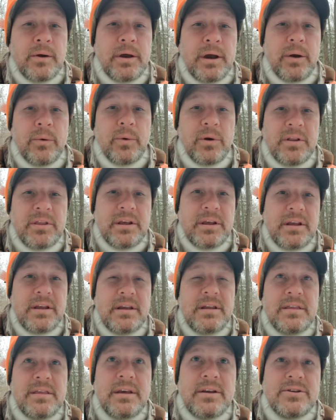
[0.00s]
Okay, one of the
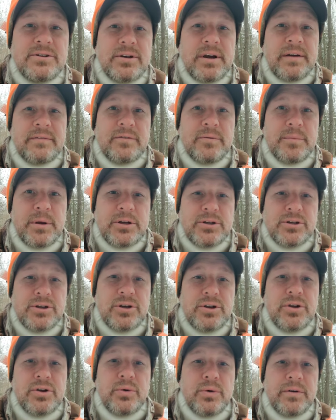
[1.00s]
key things you have to make
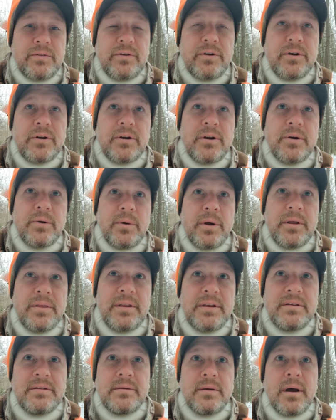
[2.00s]
sure you do if you're going to
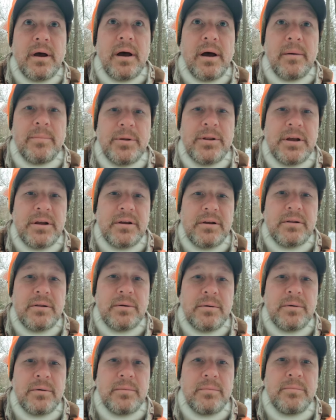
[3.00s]
run this uh,
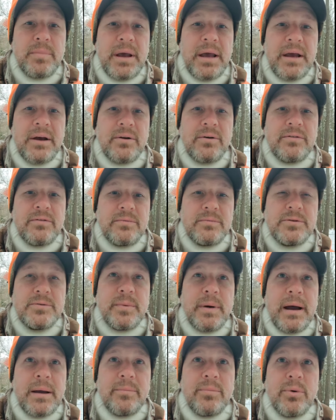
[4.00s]
particular panel from
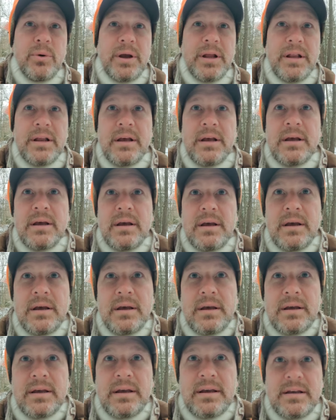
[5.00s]
SpyPoint
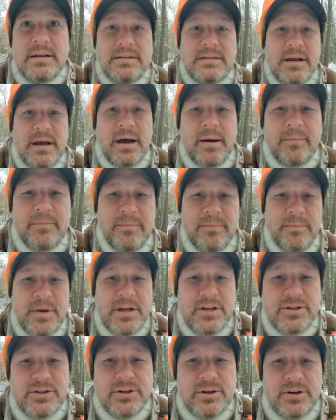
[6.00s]
is um, make